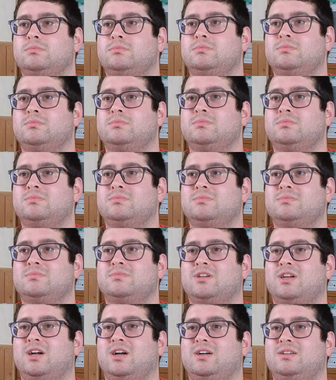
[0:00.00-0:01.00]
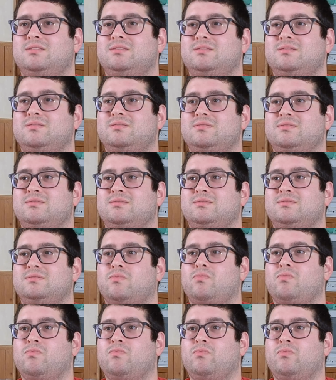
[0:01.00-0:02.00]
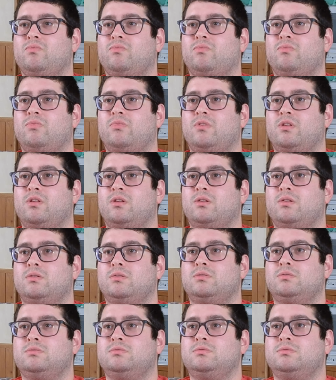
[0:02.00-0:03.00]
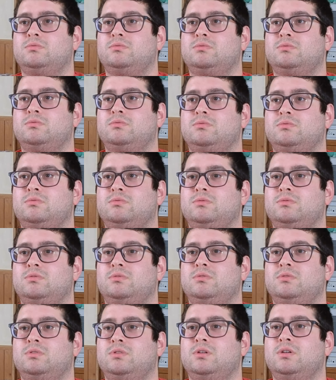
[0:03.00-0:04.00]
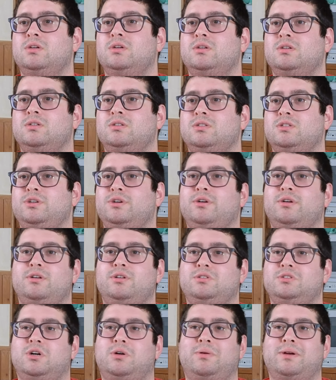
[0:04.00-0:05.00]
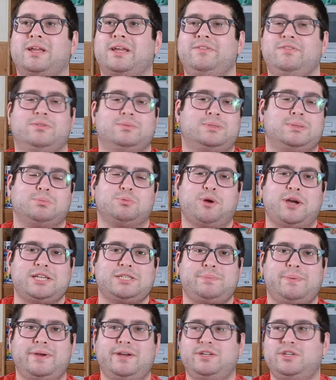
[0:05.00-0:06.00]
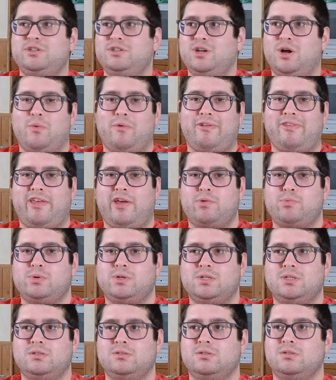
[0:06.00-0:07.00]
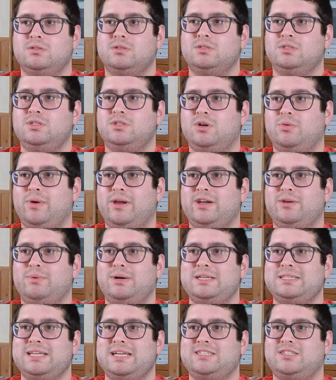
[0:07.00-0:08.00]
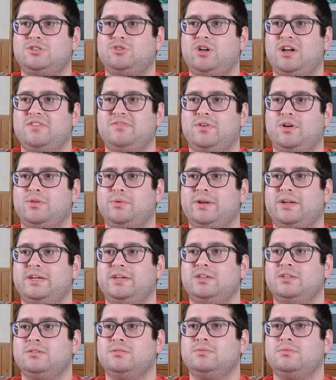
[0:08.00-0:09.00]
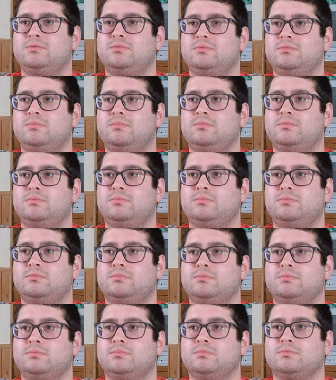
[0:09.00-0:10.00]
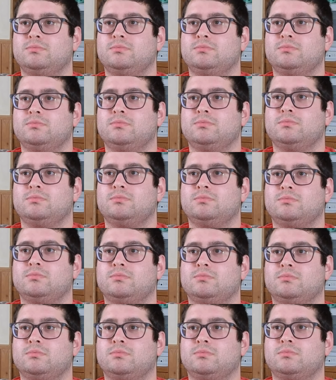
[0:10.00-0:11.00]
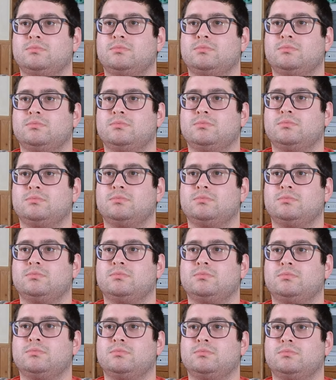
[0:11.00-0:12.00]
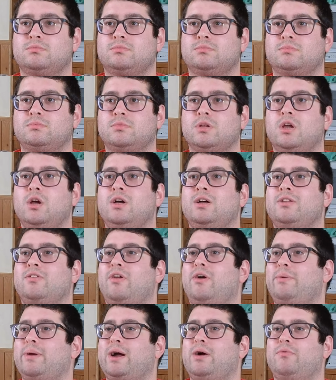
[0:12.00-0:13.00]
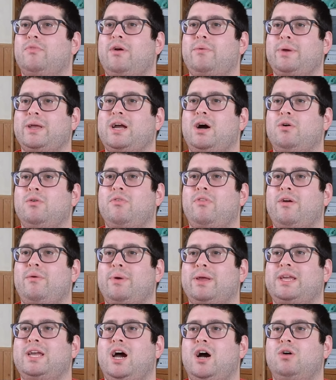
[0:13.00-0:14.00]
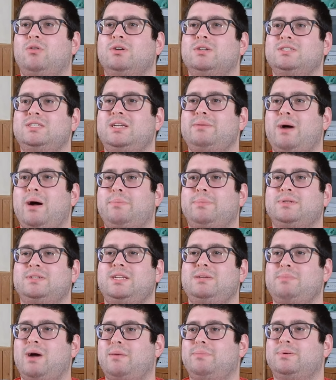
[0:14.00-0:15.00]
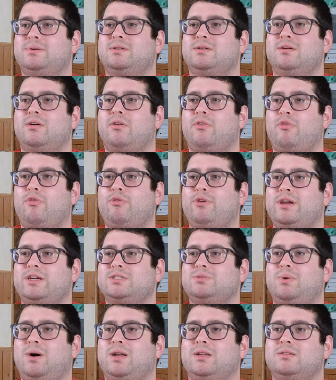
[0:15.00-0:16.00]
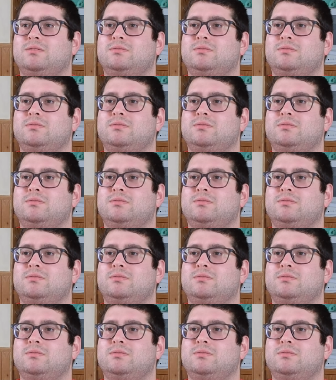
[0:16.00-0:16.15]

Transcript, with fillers: Mmm, good. No, you don't want to do this. You don't want to give them some grace period? You don't know where they were. You don't know where it was. I had to drive all the way here. She's here. Oh. You're late. Put the gun down. There we go. There we go. There we go. Team up. Team up. Three against one.